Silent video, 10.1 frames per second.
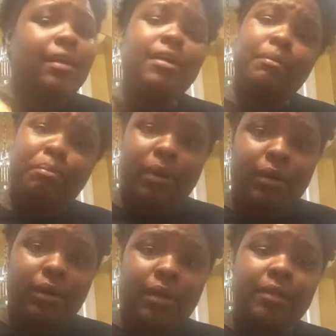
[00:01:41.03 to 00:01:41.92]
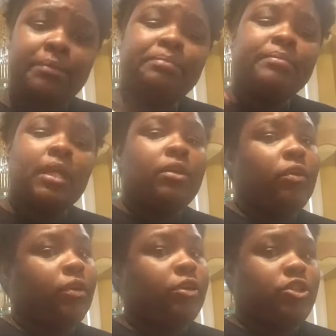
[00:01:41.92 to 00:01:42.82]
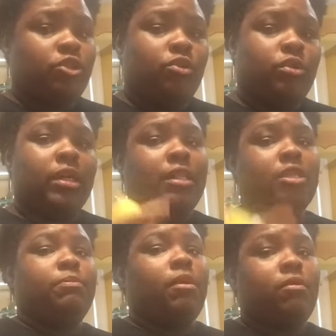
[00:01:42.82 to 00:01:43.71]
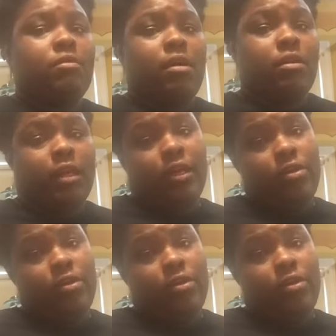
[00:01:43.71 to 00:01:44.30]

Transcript: in bulk in order to get this ball rolling,